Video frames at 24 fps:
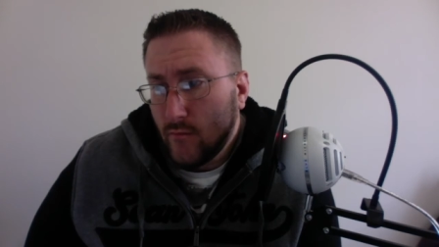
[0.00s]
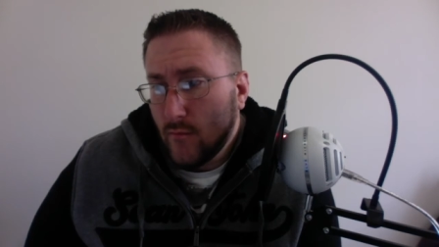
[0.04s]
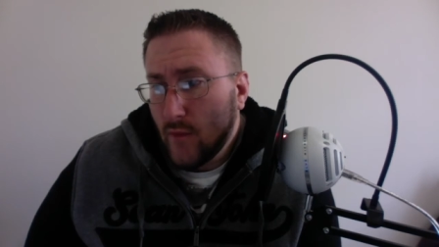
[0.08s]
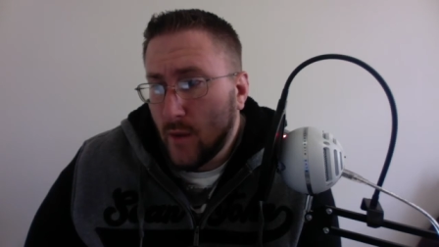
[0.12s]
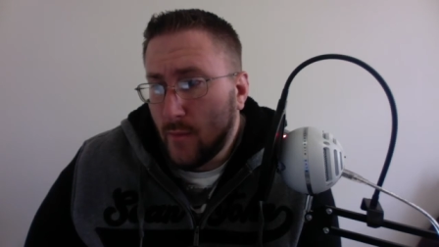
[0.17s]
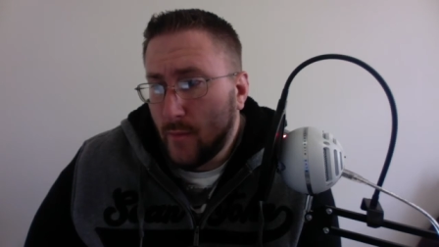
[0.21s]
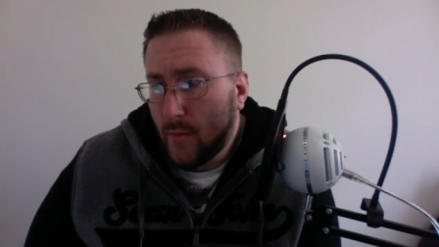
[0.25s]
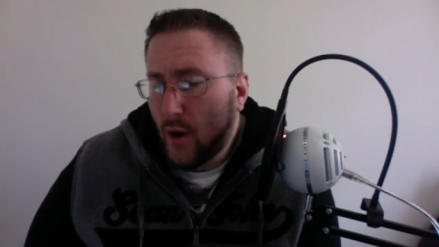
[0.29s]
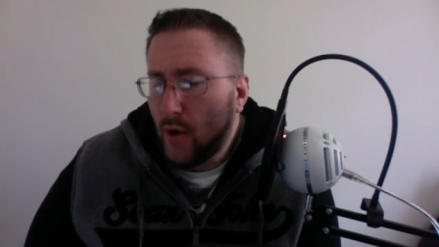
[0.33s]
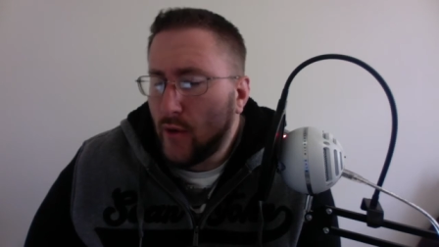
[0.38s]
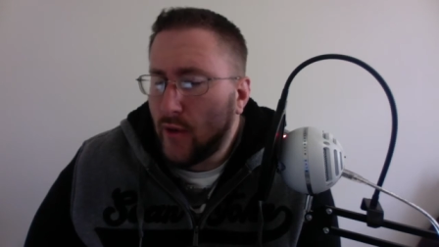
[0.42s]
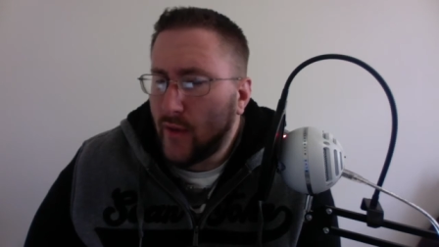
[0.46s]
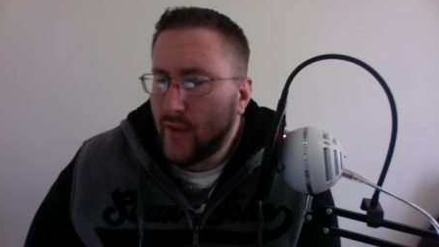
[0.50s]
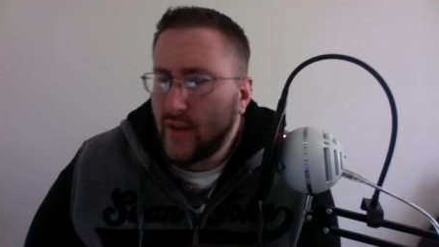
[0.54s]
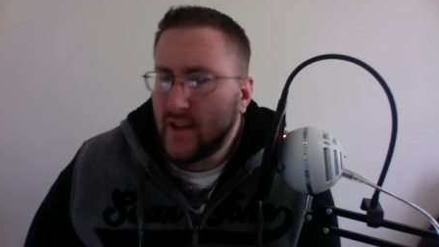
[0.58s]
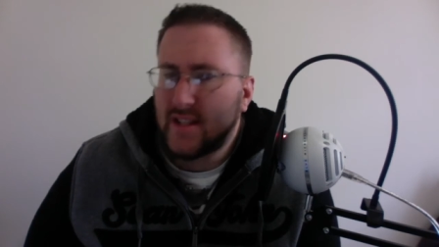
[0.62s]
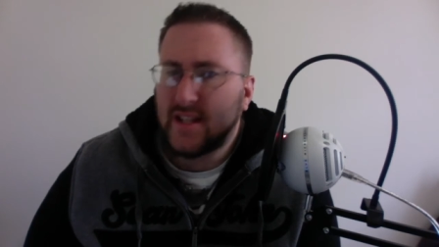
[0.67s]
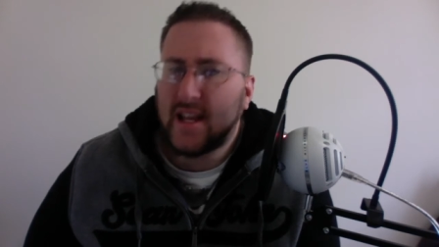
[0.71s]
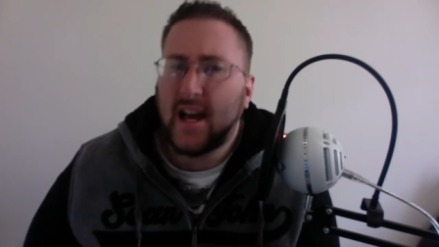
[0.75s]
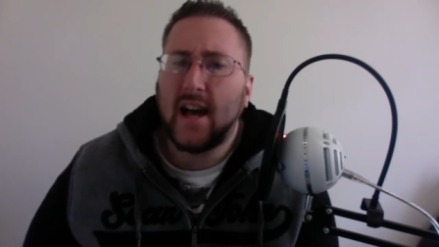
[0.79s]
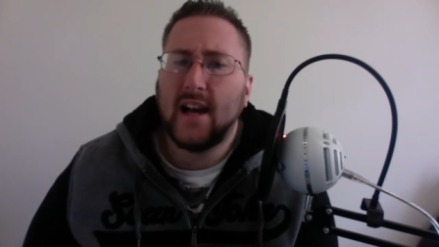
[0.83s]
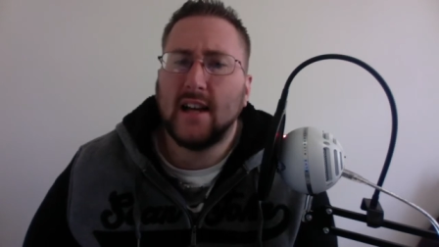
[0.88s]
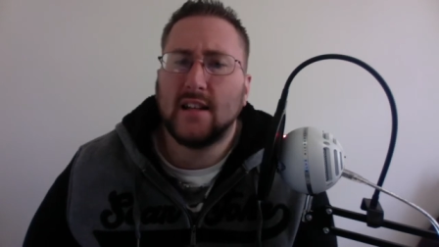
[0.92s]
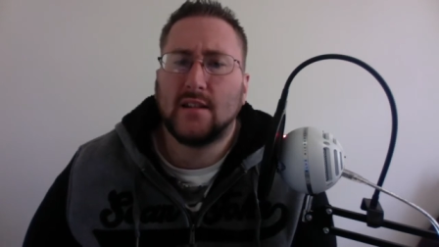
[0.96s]
Both of these
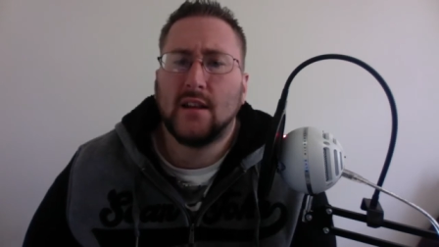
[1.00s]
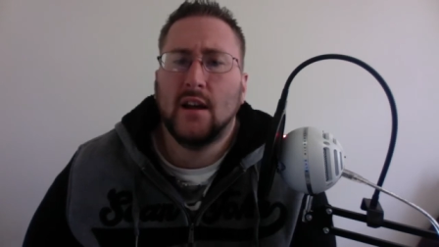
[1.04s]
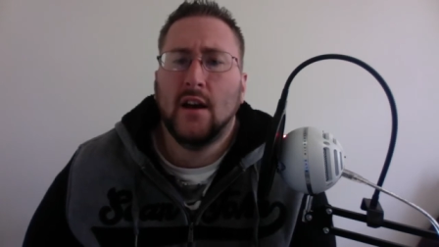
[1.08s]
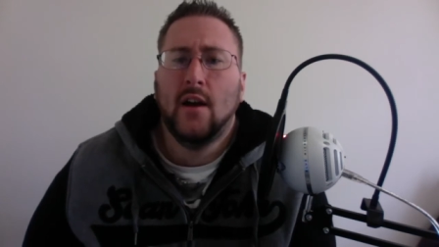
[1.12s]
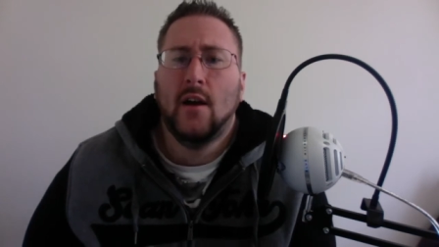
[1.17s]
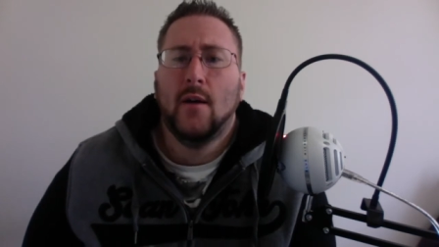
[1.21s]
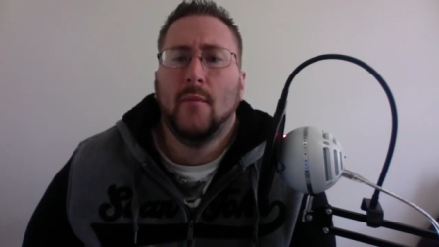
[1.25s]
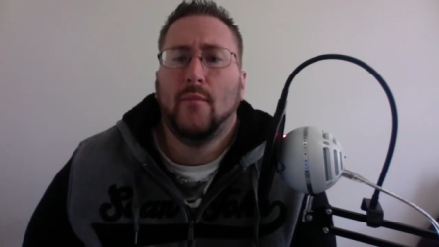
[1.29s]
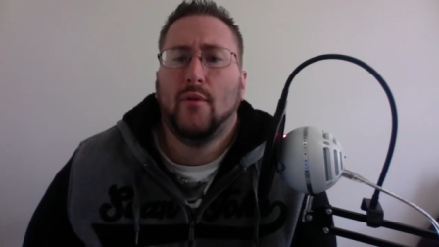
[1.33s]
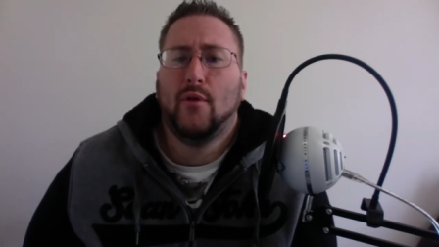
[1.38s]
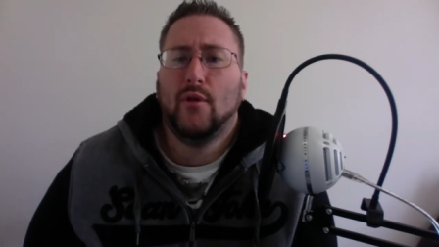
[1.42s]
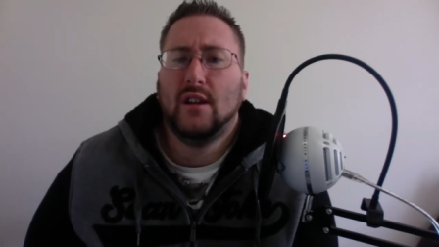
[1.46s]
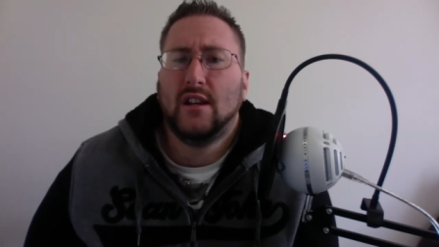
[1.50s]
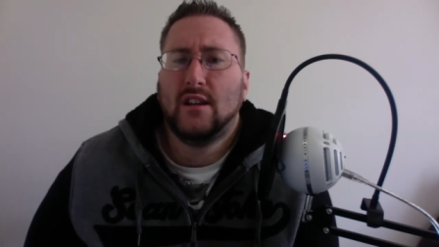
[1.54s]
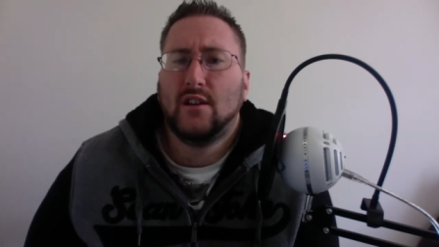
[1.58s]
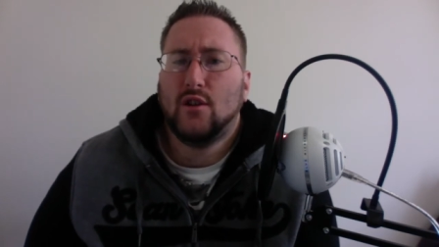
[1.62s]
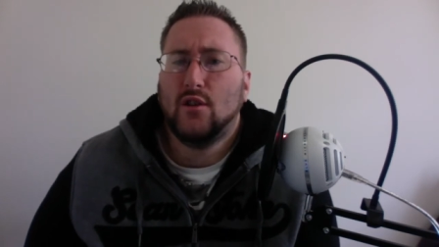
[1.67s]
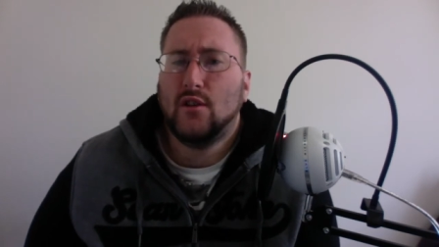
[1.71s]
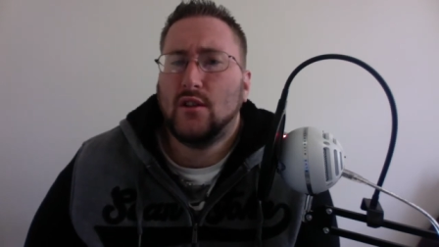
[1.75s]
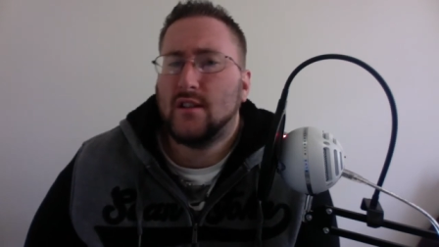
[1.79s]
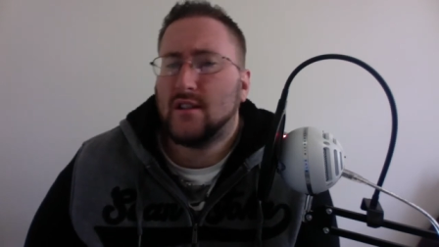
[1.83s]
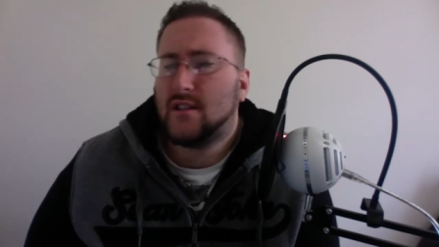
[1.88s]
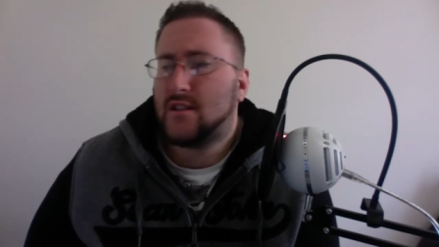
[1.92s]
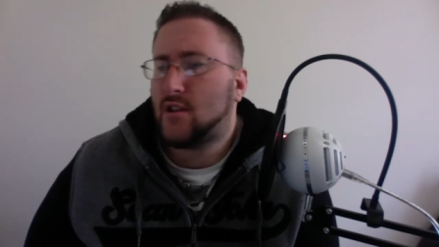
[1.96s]
guys pretty
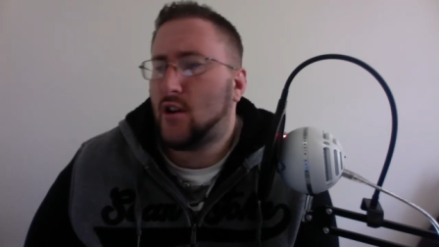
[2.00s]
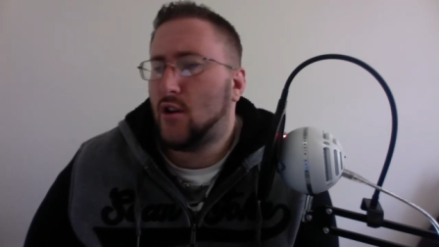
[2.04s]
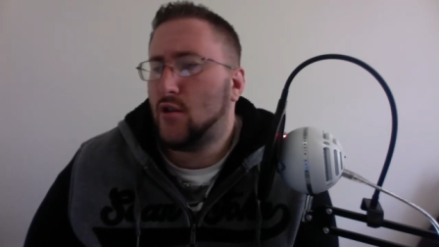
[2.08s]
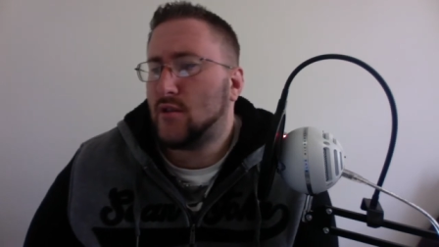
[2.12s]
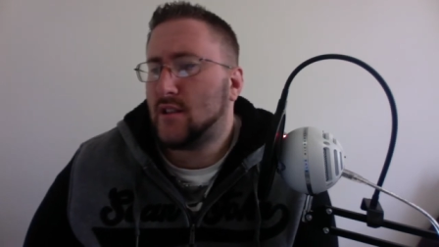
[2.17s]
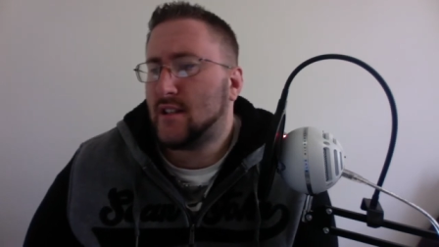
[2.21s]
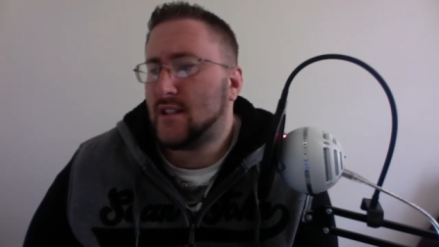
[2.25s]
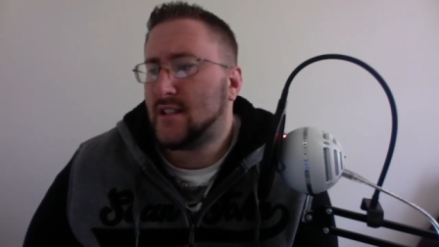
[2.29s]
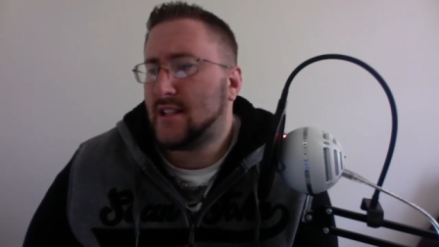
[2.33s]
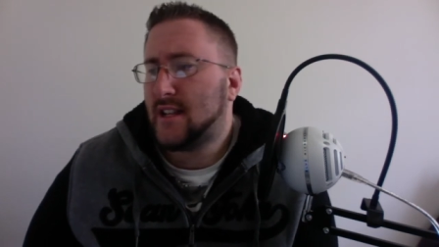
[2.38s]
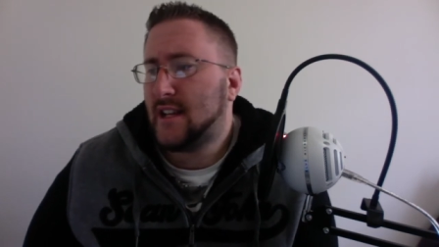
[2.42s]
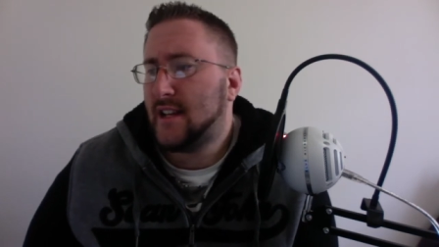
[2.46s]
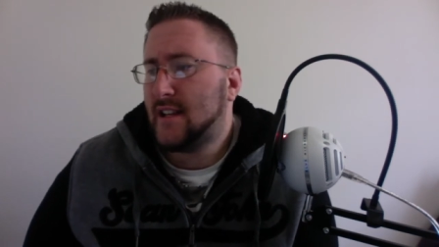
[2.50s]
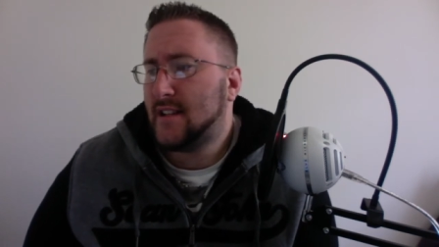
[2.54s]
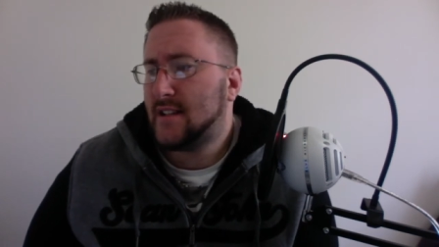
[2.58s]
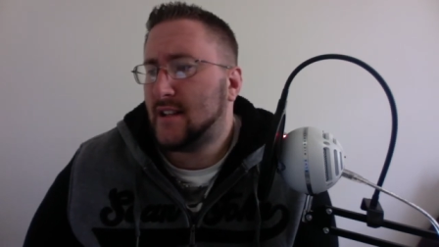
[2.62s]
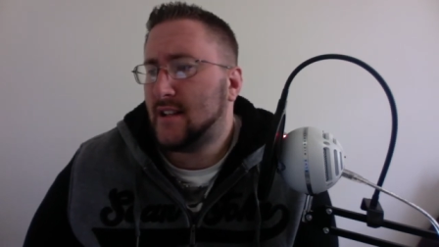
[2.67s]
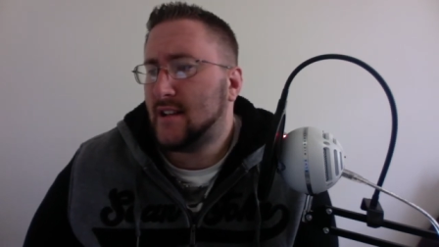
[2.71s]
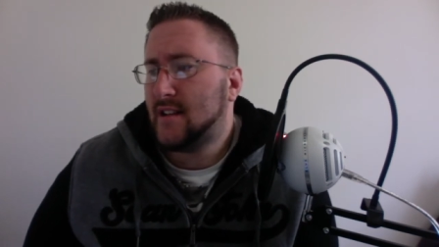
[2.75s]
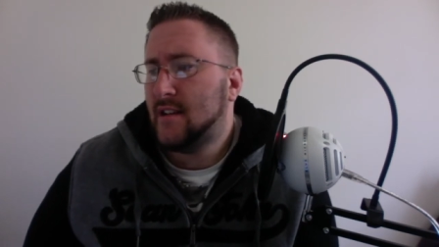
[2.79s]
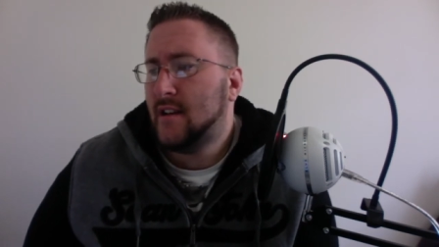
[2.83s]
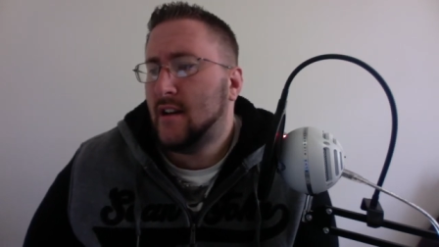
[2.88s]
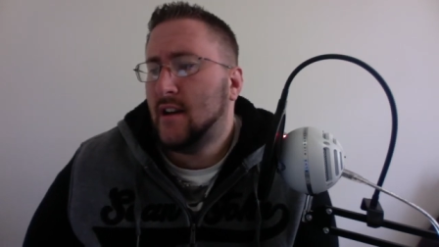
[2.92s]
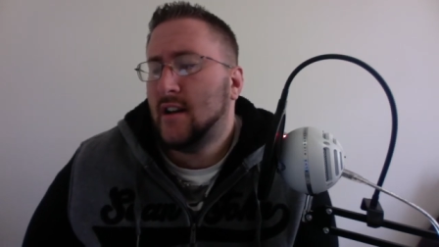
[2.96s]
good to start the
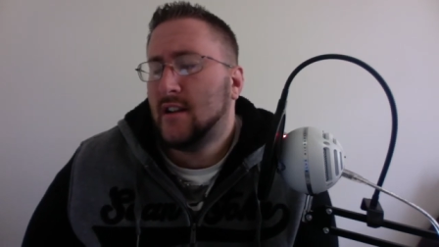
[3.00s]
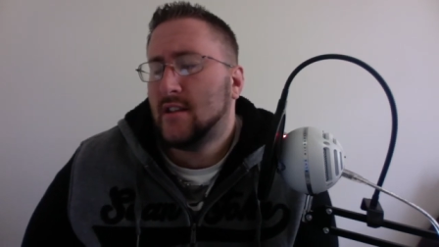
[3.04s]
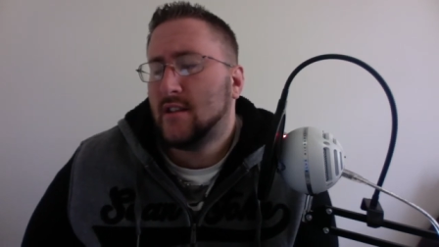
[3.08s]
season.